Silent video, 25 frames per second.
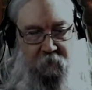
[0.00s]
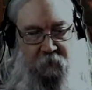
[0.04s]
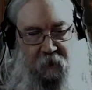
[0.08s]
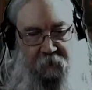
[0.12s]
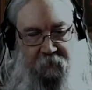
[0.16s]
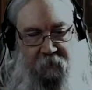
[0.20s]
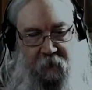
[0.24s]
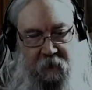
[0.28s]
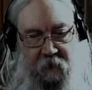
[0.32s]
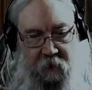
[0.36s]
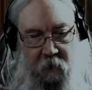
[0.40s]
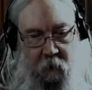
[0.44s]

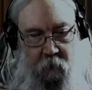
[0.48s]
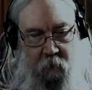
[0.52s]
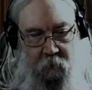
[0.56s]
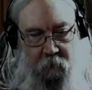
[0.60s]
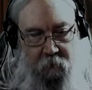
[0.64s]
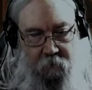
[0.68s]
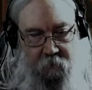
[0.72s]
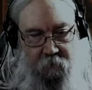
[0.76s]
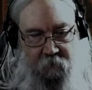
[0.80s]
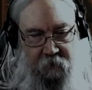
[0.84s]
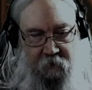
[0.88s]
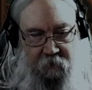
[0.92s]
If they
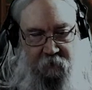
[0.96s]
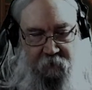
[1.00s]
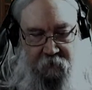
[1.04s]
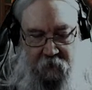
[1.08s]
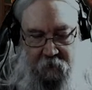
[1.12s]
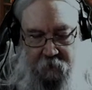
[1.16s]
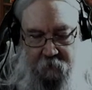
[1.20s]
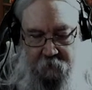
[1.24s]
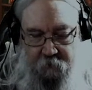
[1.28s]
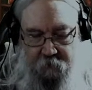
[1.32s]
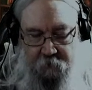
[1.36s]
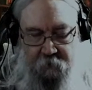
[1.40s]
don't, that's
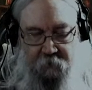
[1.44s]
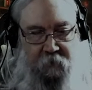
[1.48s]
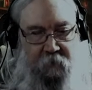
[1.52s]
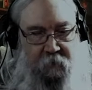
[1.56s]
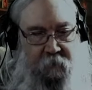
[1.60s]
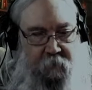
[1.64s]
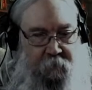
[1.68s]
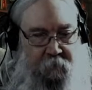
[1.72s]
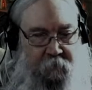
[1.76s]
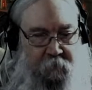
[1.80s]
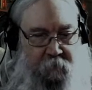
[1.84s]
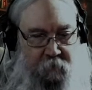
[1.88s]
fine.
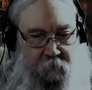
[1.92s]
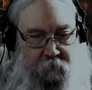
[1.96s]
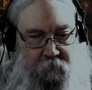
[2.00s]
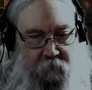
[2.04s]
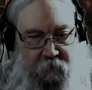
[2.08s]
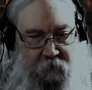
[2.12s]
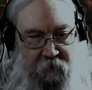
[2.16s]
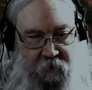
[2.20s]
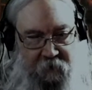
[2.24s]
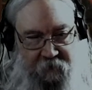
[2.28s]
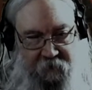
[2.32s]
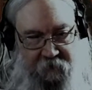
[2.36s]

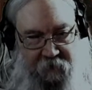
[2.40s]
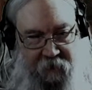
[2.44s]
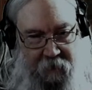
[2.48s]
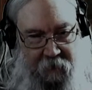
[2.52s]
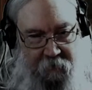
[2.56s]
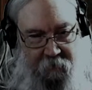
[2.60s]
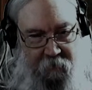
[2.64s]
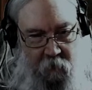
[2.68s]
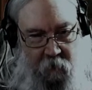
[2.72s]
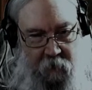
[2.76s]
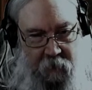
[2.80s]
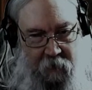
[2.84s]

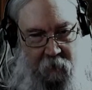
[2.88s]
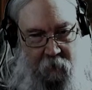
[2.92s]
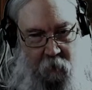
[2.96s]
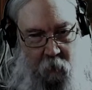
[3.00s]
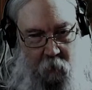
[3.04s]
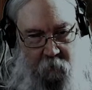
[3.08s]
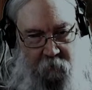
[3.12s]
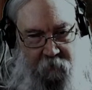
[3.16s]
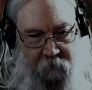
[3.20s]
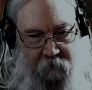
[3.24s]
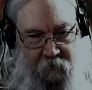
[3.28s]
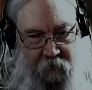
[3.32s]
They're not
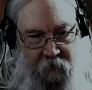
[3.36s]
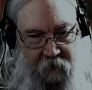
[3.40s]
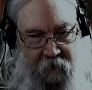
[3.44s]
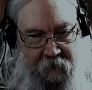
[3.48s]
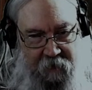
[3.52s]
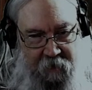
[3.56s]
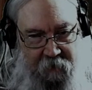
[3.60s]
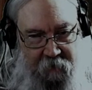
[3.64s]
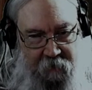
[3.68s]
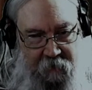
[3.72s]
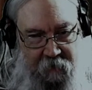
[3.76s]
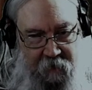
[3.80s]
always going to
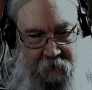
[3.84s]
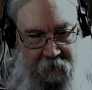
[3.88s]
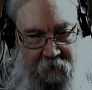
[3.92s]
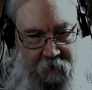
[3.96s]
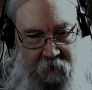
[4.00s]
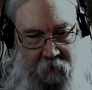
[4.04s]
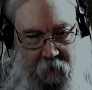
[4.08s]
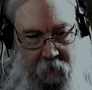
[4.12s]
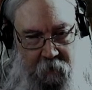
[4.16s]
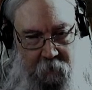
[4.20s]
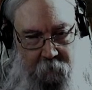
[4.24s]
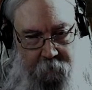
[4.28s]
get
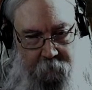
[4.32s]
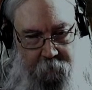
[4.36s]
they're